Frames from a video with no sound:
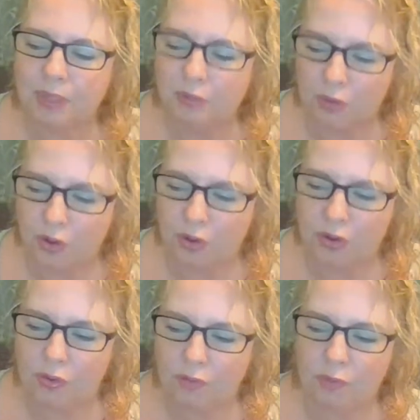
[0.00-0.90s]

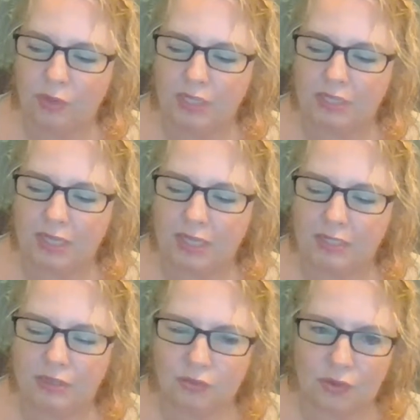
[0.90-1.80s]
no, what he's saying
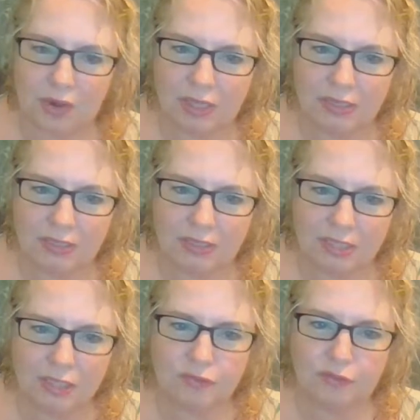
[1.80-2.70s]
isn't right. It
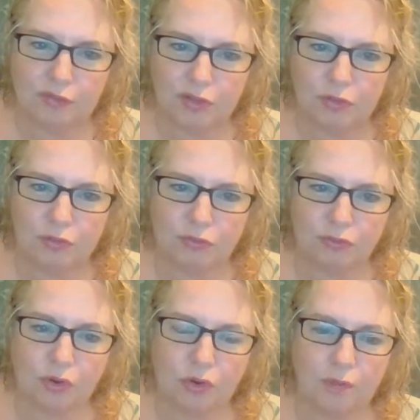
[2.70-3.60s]
just feels
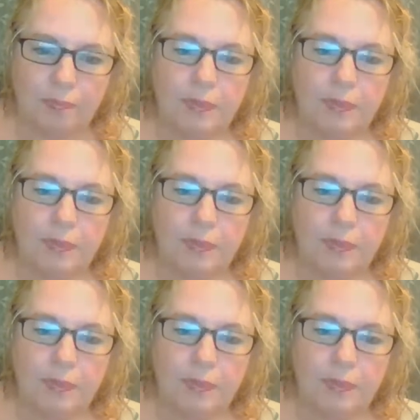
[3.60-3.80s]
wrong.